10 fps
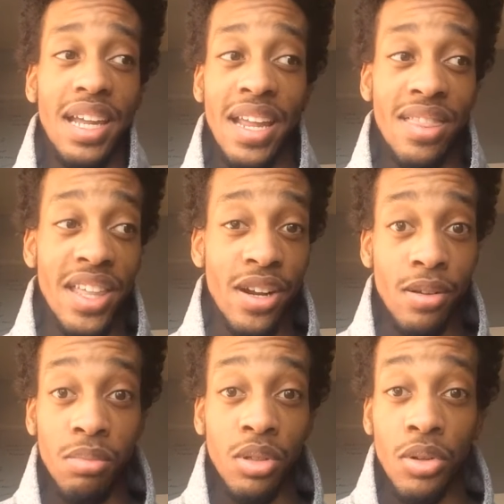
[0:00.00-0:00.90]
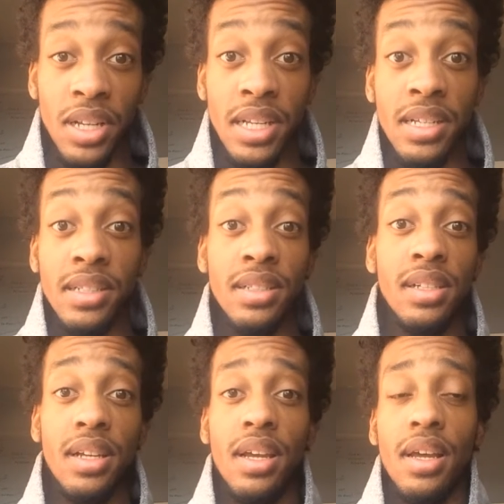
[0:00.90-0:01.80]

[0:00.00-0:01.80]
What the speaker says: and their employees.